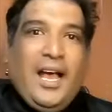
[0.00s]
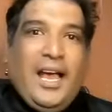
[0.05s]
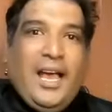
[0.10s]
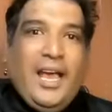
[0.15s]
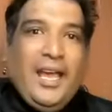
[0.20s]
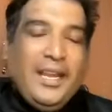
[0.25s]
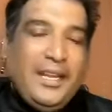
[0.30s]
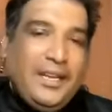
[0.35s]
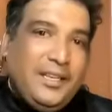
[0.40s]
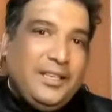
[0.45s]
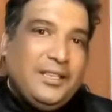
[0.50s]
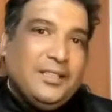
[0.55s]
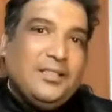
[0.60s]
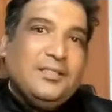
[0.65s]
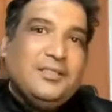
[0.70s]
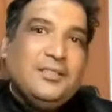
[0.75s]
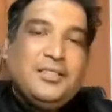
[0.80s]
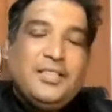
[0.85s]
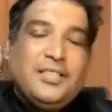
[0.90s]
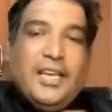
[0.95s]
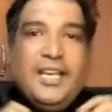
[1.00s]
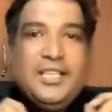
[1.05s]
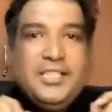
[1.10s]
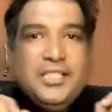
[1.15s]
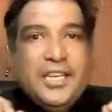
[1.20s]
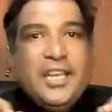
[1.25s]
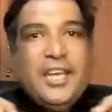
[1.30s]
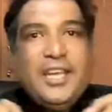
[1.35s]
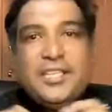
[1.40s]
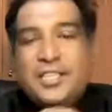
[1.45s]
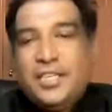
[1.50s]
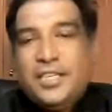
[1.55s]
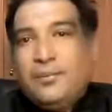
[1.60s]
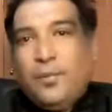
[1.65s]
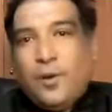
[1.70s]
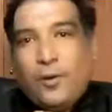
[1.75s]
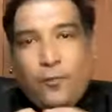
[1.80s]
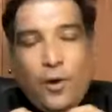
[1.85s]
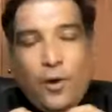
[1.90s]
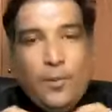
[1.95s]
and the education
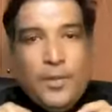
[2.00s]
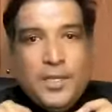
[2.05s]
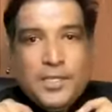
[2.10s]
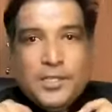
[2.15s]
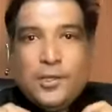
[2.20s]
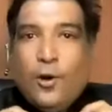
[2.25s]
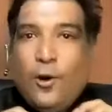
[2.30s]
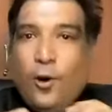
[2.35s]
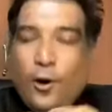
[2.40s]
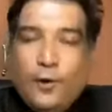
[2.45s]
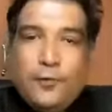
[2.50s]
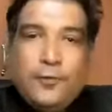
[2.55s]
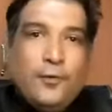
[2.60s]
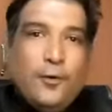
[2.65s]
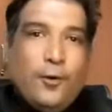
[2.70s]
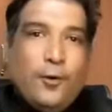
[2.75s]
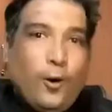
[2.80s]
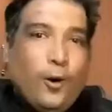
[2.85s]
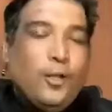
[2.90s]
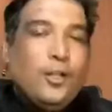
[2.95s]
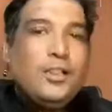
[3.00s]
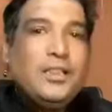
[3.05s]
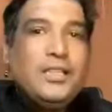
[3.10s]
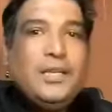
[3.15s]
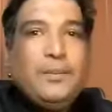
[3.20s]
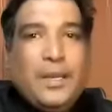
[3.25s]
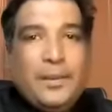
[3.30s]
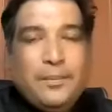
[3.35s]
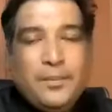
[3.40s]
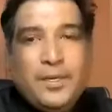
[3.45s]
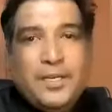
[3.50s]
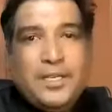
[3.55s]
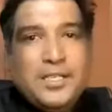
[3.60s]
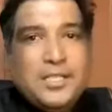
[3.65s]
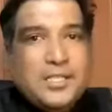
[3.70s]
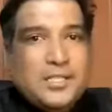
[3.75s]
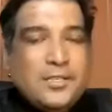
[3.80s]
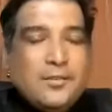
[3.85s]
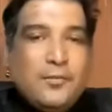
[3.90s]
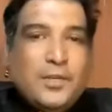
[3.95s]
performance of all the
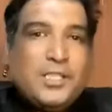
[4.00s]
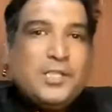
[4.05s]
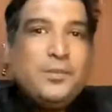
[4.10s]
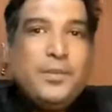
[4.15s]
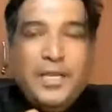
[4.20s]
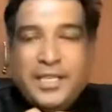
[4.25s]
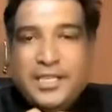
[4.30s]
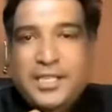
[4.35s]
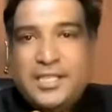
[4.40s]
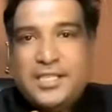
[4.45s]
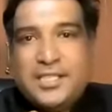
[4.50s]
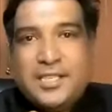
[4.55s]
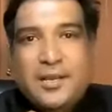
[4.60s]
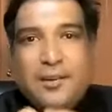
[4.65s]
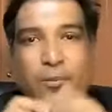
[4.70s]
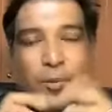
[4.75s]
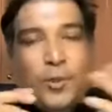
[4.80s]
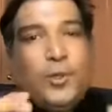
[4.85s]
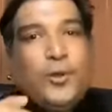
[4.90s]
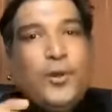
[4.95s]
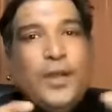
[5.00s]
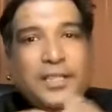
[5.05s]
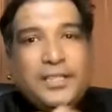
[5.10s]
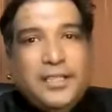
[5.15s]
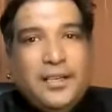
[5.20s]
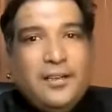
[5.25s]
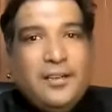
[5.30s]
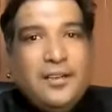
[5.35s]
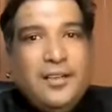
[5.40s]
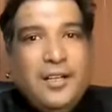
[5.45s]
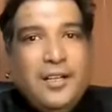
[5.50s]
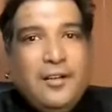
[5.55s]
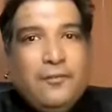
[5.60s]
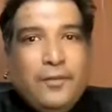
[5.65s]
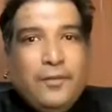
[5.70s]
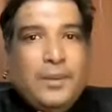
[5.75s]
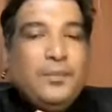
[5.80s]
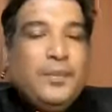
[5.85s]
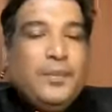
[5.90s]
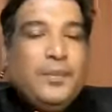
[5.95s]
members, which means put together,
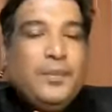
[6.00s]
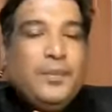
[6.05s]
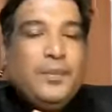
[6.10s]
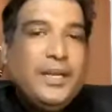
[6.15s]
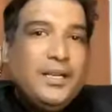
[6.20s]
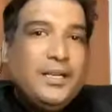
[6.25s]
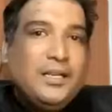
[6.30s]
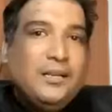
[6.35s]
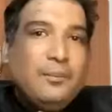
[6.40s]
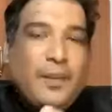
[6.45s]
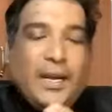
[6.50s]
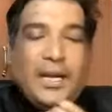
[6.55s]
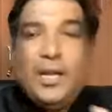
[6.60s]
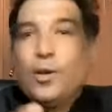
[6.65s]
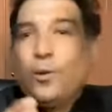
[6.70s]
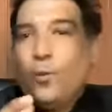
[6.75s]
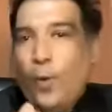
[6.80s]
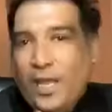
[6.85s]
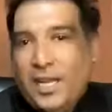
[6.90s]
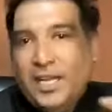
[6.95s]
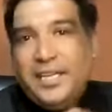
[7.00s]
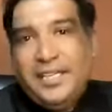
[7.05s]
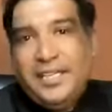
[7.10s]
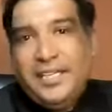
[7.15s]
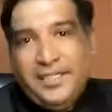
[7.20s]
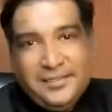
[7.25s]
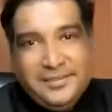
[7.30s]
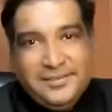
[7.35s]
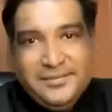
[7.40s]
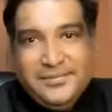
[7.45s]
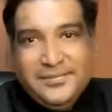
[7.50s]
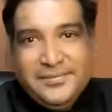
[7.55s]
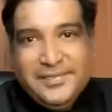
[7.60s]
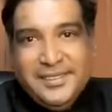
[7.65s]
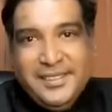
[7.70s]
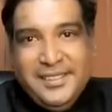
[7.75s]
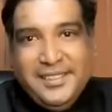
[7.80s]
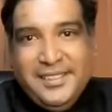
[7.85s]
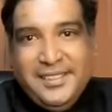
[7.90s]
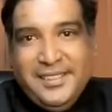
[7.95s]
we bring better quality.
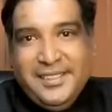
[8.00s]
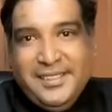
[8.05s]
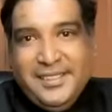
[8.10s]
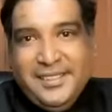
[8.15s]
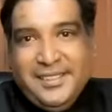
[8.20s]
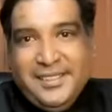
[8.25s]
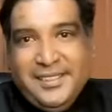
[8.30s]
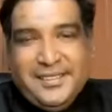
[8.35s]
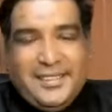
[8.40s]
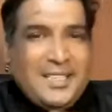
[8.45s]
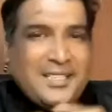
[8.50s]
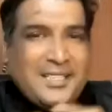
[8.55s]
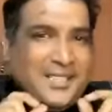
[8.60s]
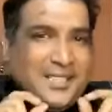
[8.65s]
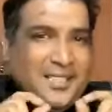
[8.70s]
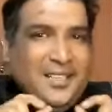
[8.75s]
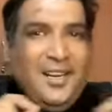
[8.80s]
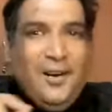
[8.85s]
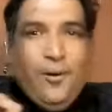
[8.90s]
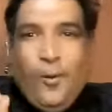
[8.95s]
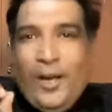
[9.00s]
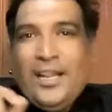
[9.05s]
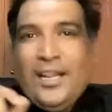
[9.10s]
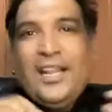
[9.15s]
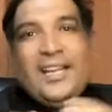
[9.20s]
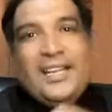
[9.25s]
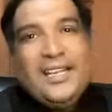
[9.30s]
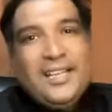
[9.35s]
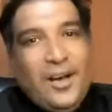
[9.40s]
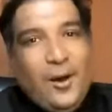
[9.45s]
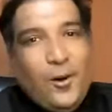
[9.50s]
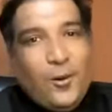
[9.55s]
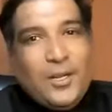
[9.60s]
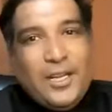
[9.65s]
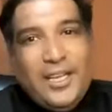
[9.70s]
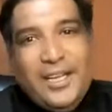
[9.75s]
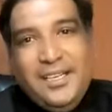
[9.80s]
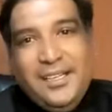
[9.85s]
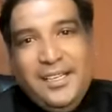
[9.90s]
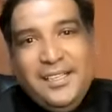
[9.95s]
That's a one-line
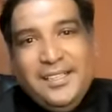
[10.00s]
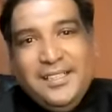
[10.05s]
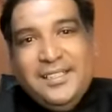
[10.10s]
outline.